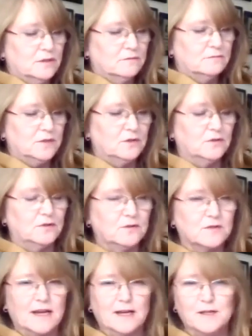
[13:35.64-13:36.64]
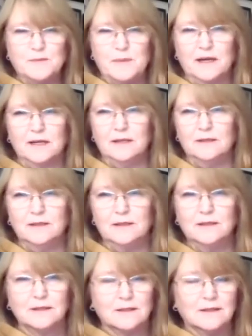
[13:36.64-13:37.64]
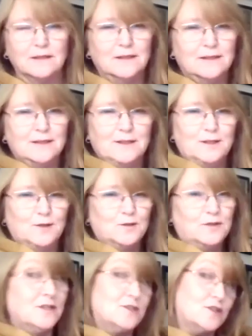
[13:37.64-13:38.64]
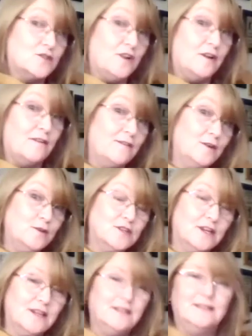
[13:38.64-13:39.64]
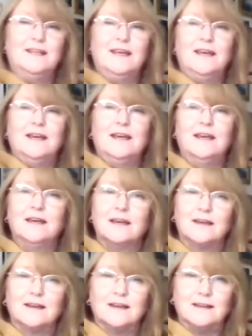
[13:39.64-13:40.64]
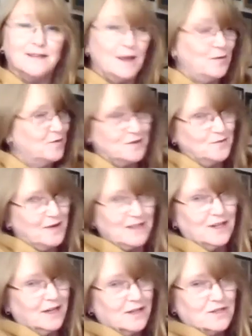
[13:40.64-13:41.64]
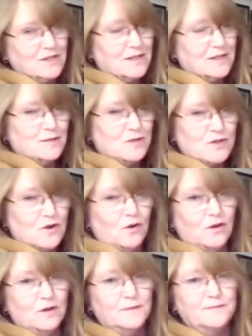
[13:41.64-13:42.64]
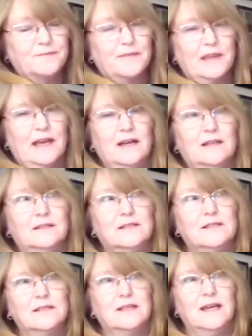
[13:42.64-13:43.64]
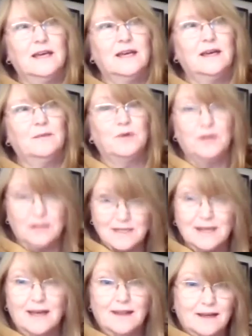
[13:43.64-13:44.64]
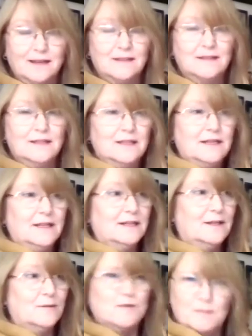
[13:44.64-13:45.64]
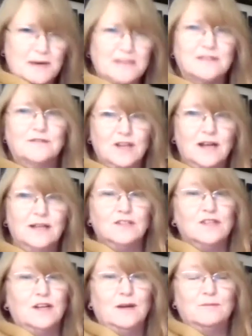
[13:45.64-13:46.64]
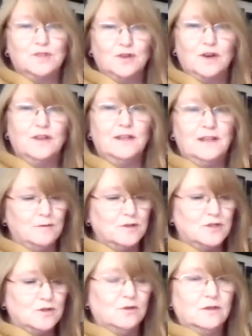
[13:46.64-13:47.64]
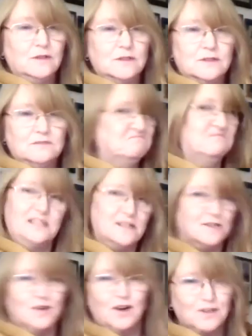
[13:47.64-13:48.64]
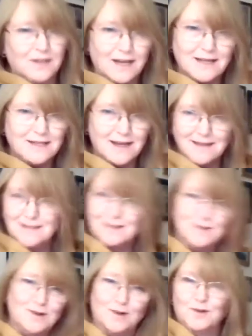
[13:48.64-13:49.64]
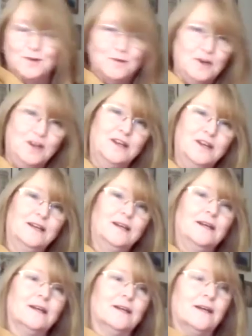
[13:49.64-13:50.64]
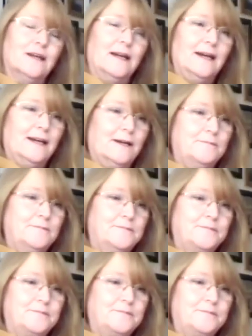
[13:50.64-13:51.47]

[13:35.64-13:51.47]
you know, those guys back in the, you know, the Industrial Revolution, they, there was no education system at all and they put it together. And it was a massive challenge. And I'm sure that they were told, this is not a good idea, this is not going to work. Um,